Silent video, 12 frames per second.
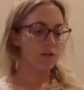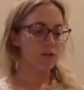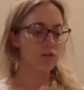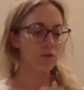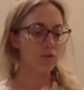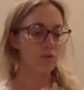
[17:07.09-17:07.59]

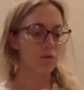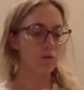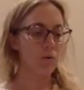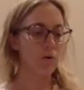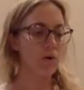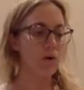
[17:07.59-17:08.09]

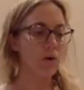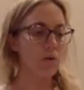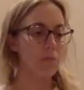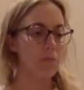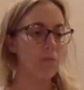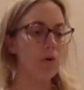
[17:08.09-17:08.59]
to
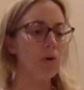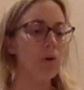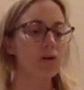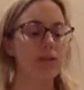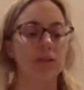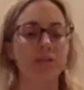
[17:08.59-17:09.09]
pull
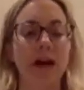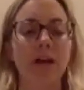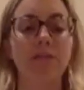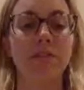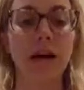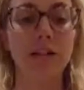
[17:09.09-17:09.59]
ourselves out
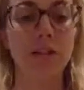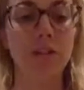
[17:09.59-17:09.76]
of that.